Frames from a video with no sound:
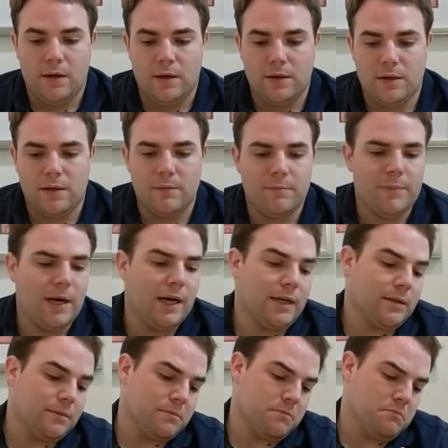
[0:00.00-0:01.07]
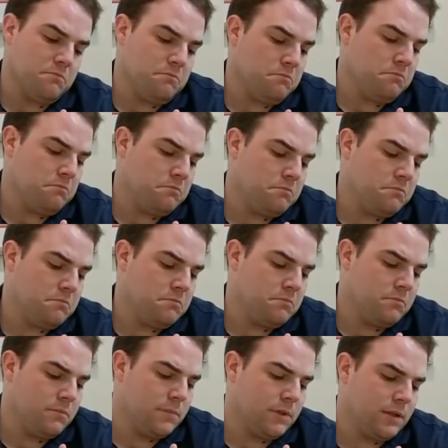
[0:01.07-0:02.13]
And then the bottom,
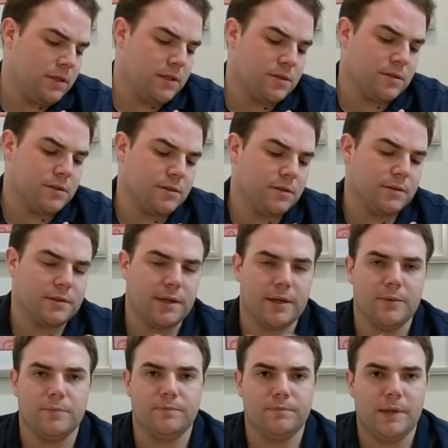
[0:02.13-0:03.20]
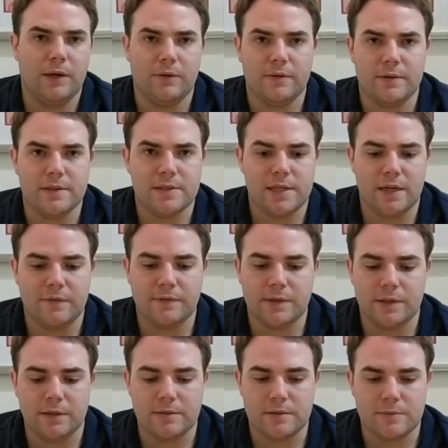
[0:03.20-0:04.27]
this just looks like health and
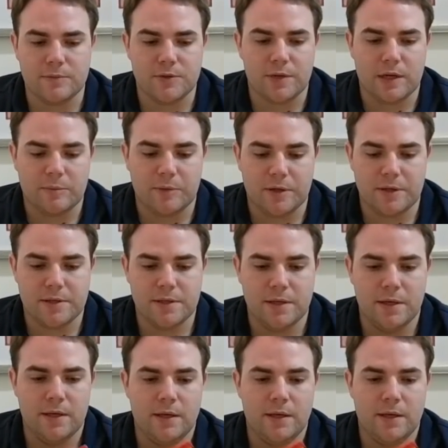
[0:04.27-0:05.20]
safety and some trademarks.